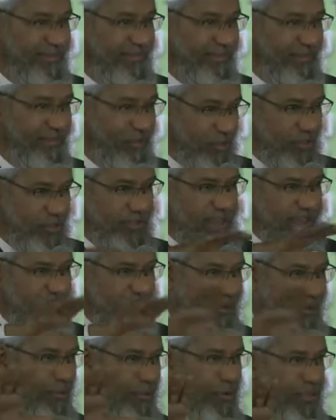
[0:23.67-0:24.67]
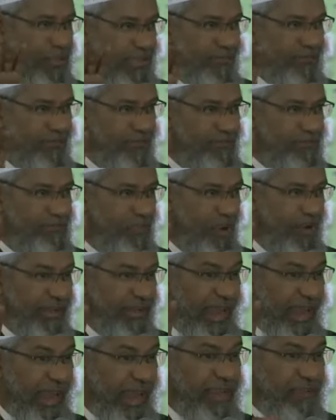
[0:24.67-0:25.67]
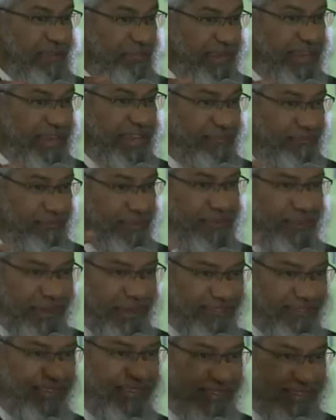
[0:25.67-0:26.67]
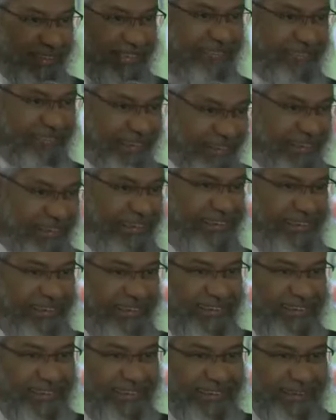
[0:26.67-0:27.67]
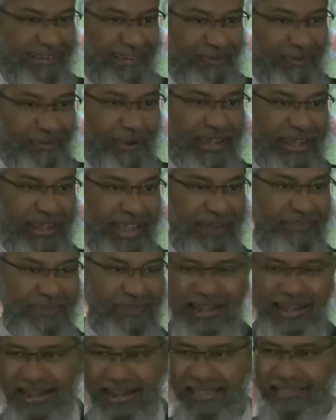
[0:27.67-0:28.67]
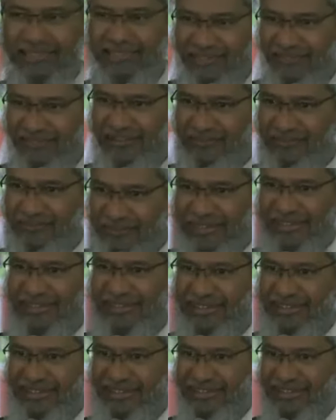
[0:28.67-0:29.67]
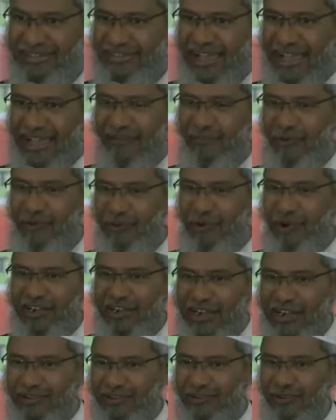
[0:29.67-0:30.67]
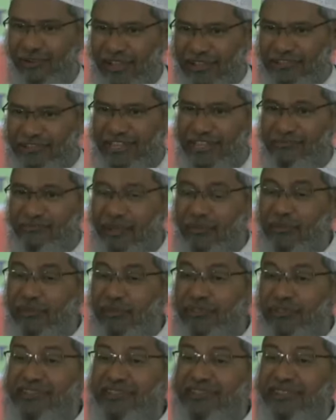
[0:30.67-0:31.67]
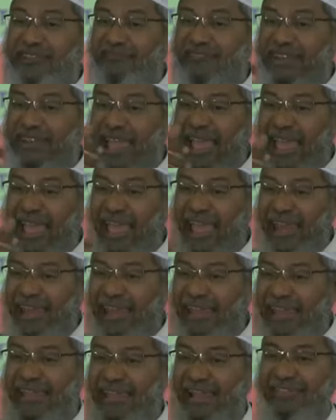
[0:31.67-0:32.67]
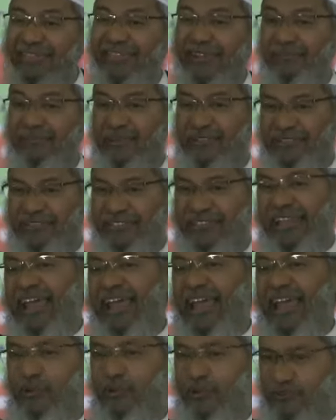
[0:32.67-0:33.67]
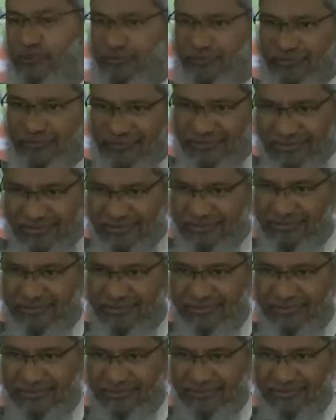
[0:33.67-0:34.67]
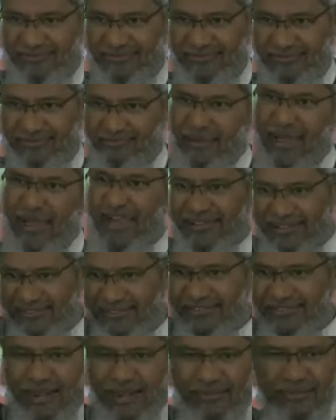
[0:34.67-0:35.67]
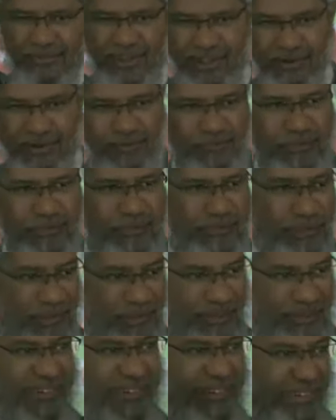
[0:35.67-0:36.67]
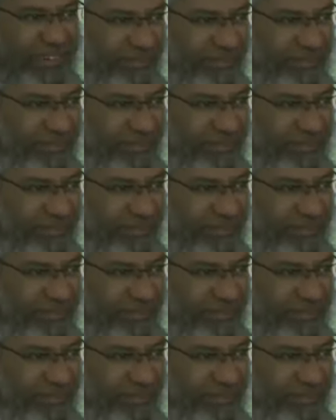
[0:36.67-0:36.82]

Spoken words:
You know, there are about 7.8 billion people living in the world. What ni'amah Allah has given me, I would not like to exchange my position with any other person that I know of. Past, there are many good people present.